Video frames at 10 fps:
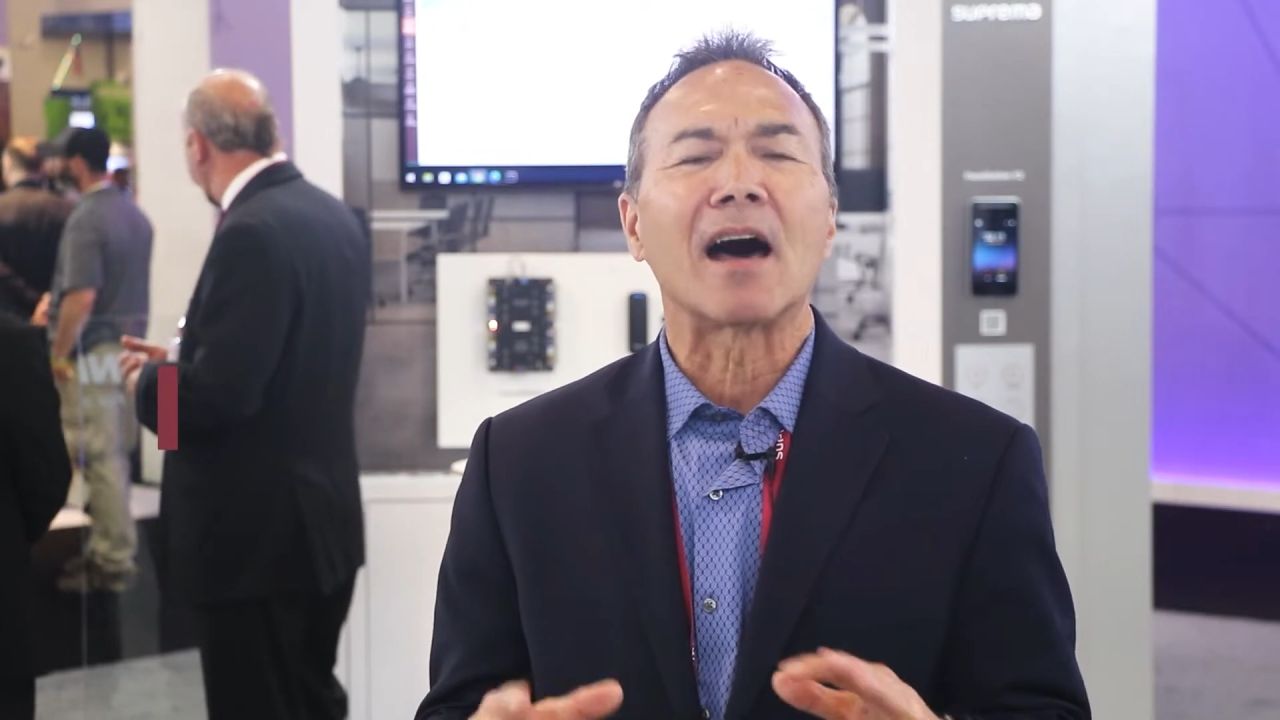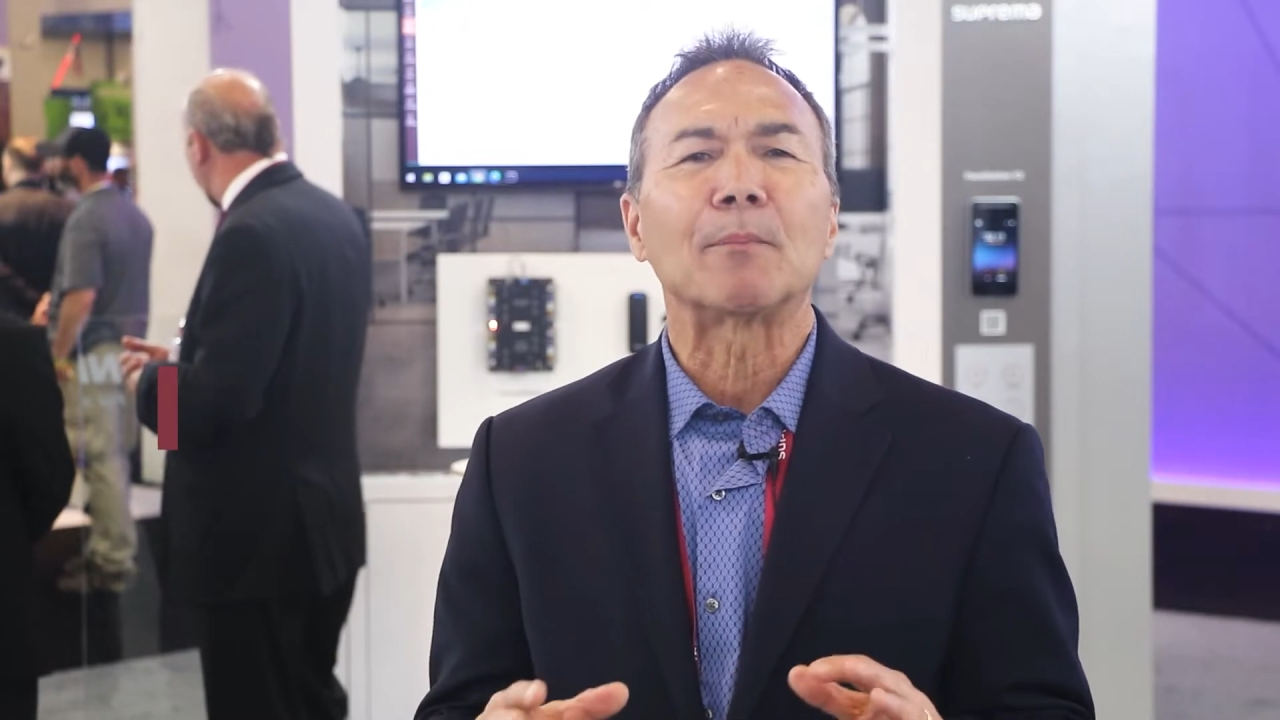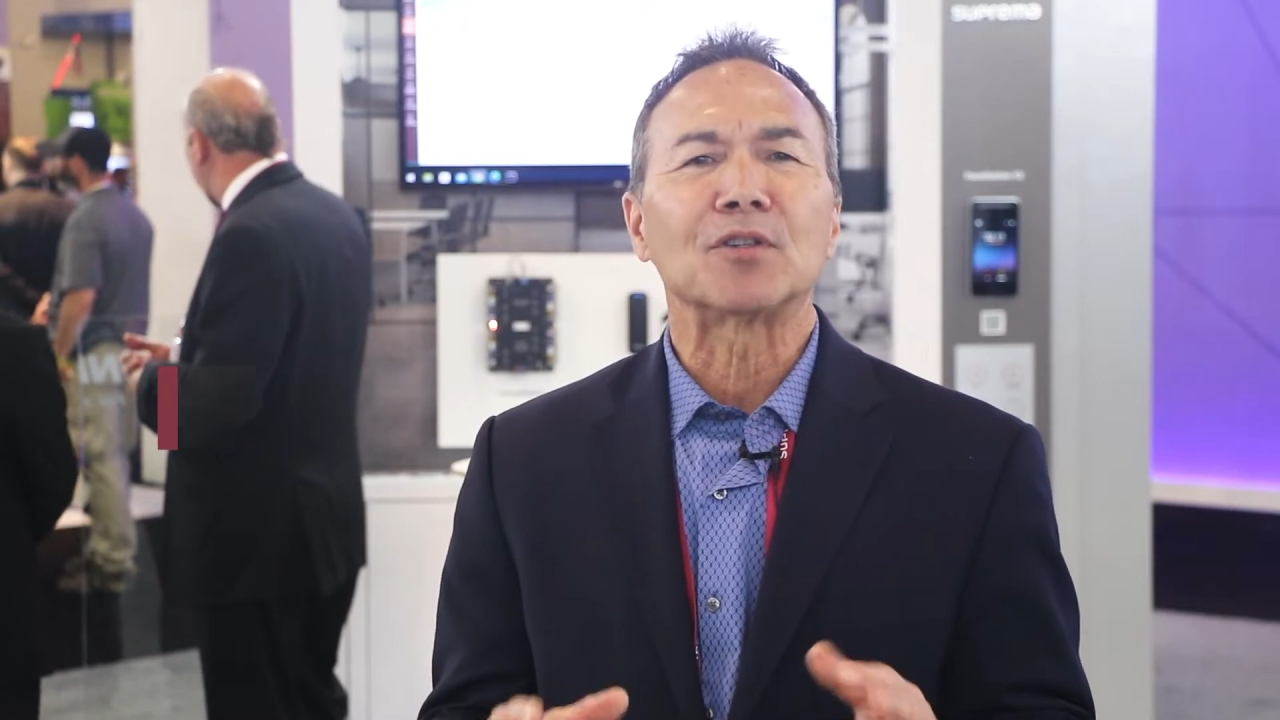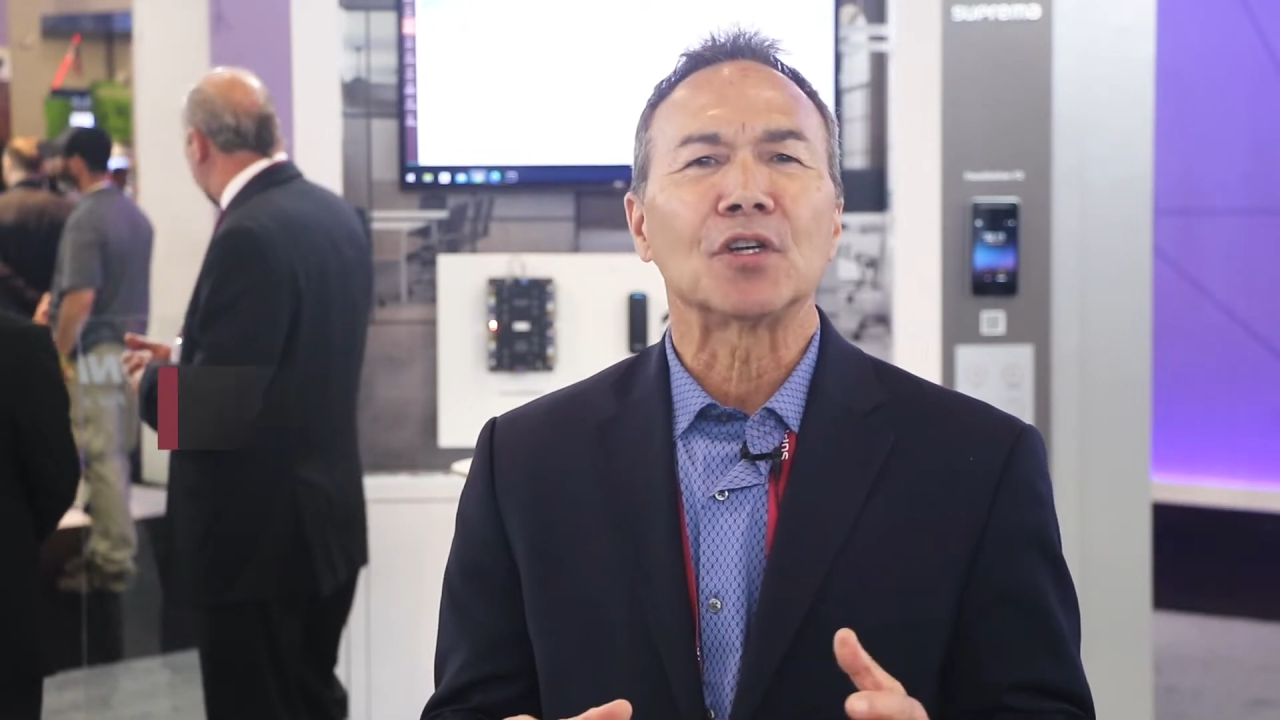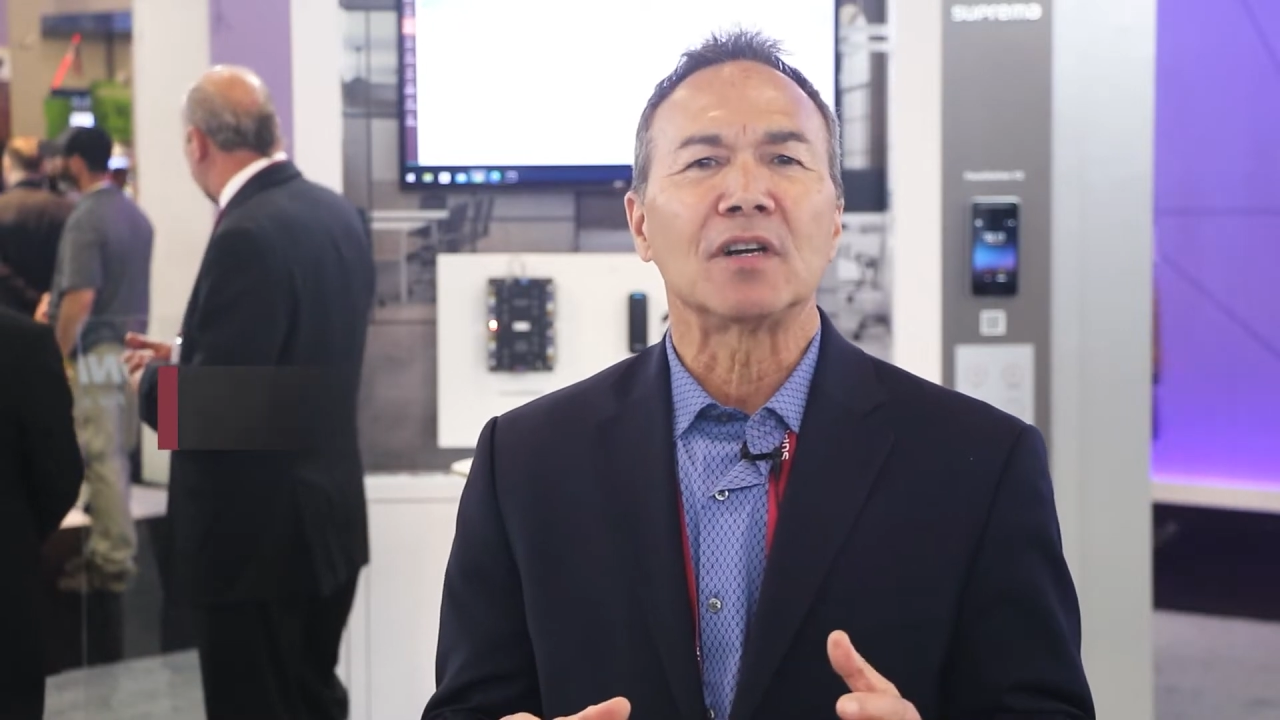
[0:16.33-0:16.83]

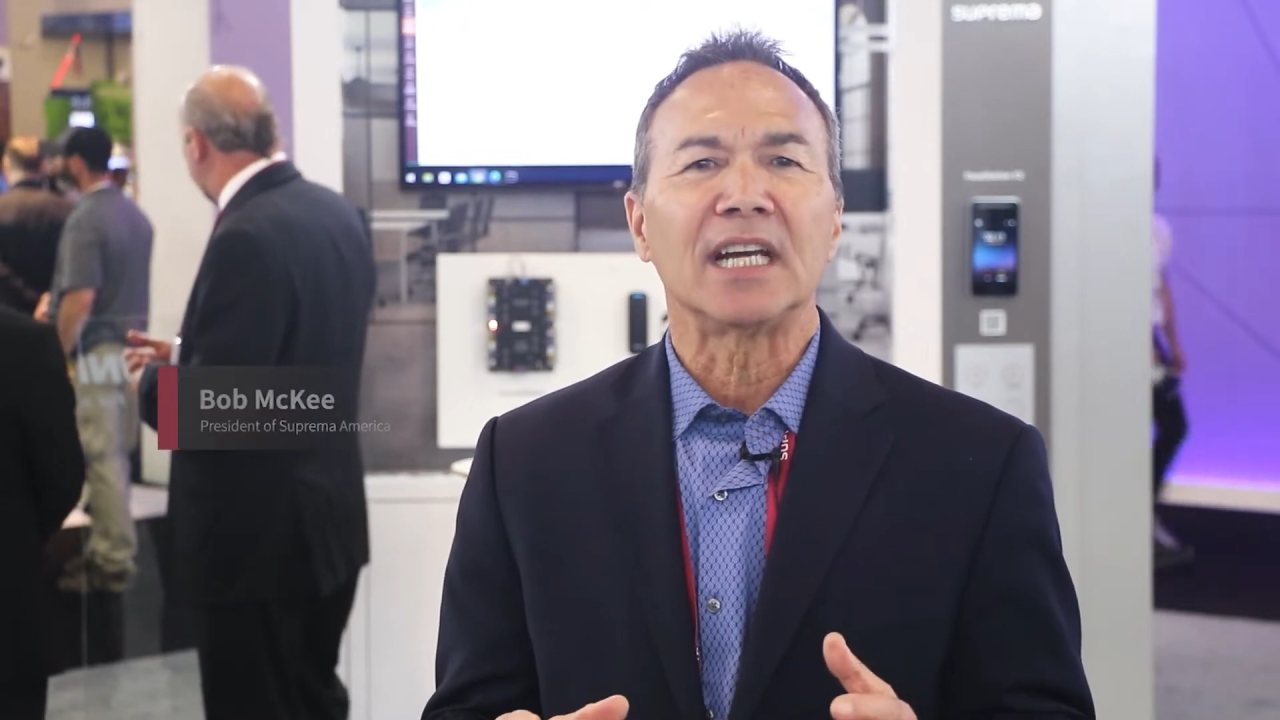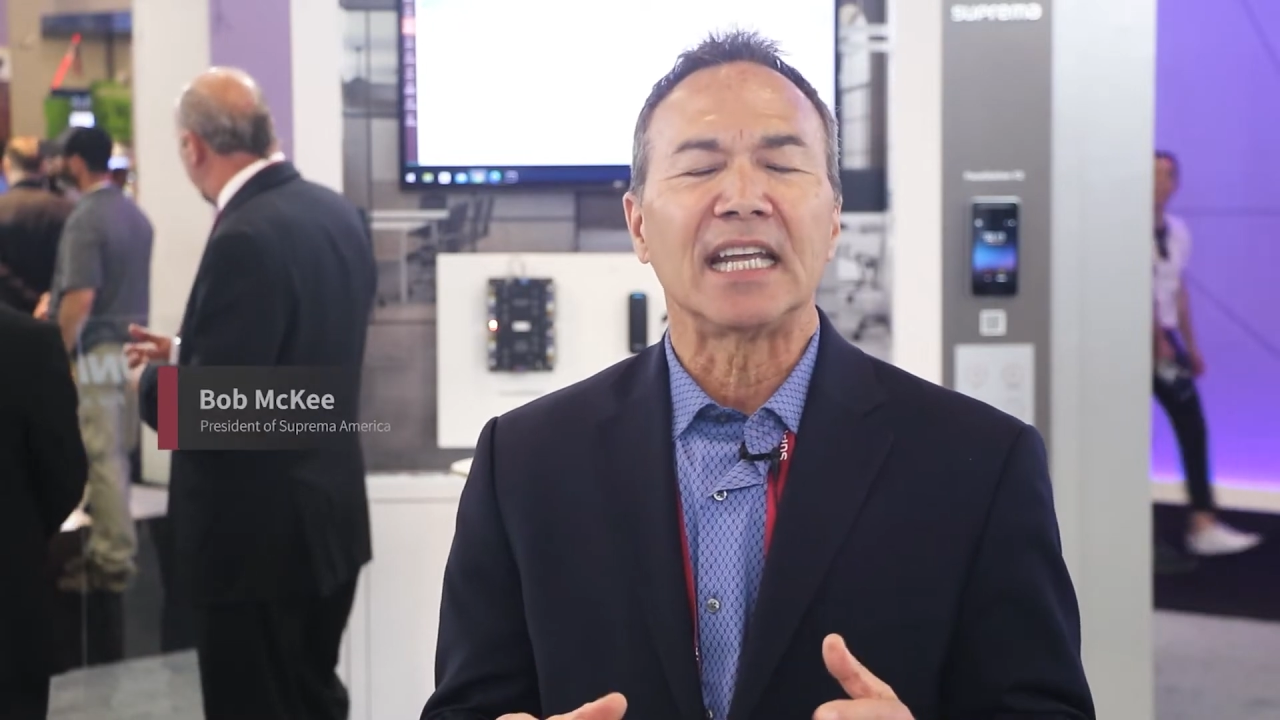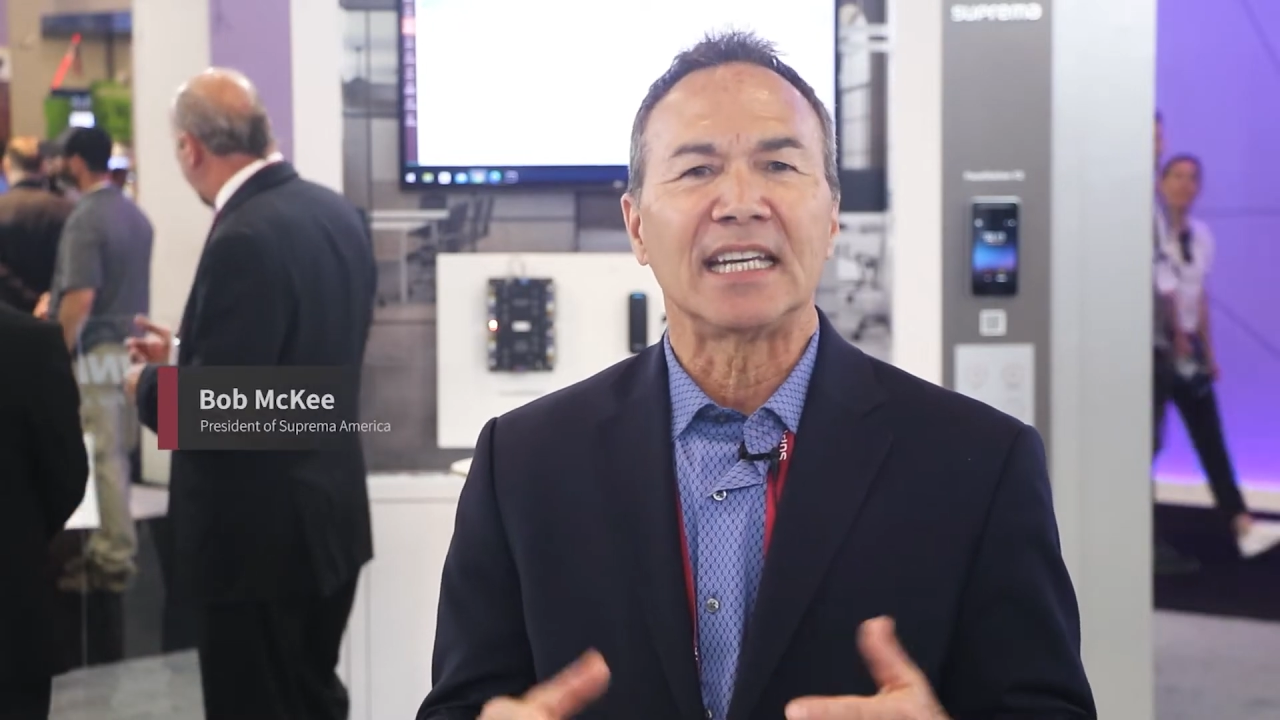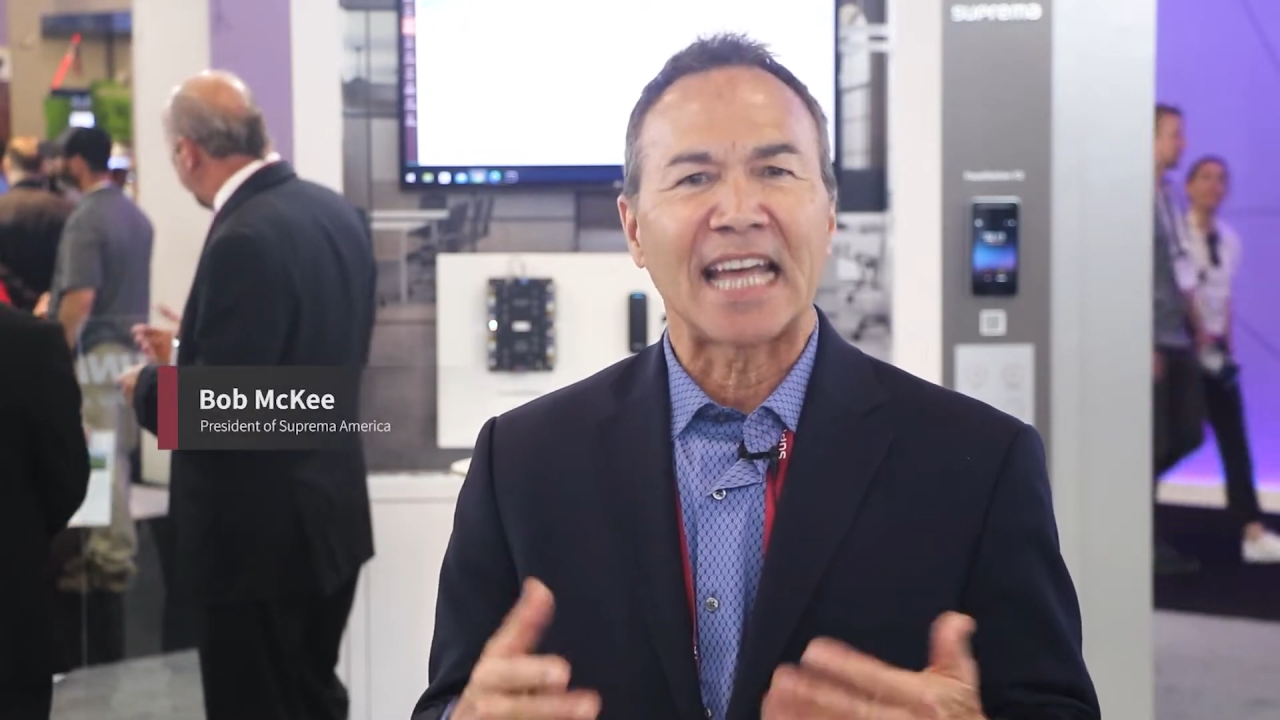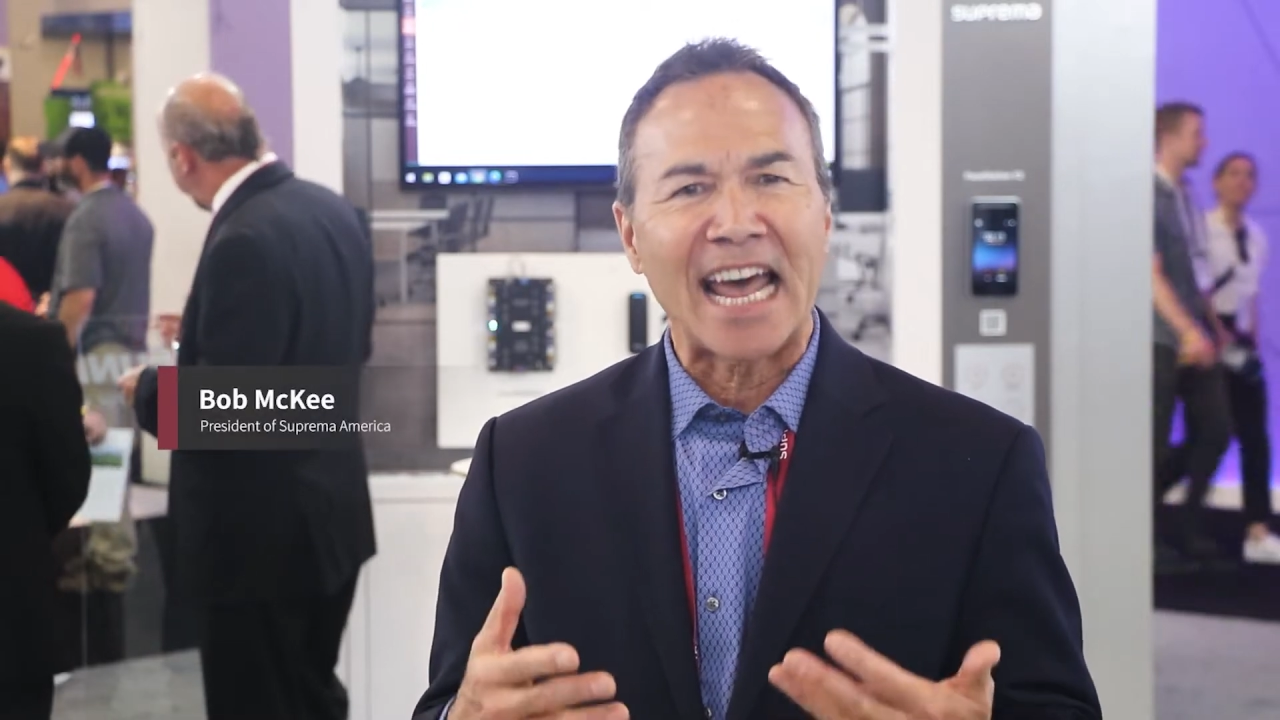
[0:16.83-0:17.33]

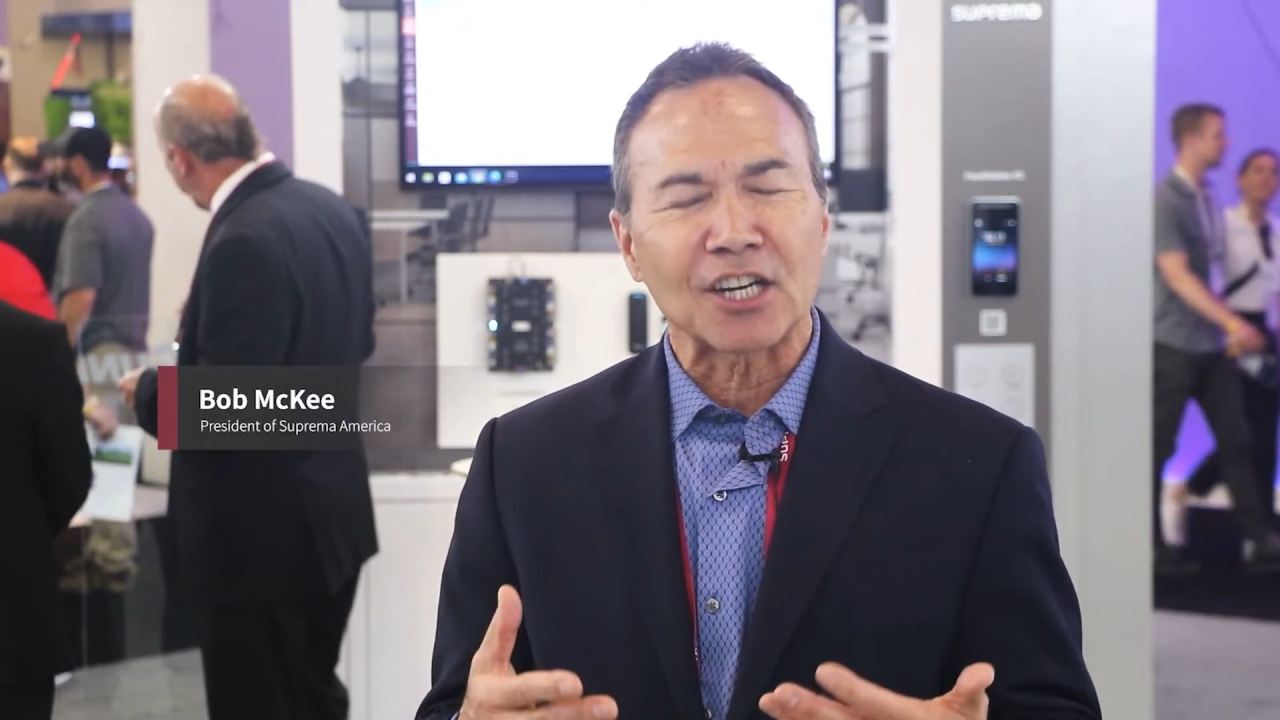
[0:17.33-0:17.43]
opportunity to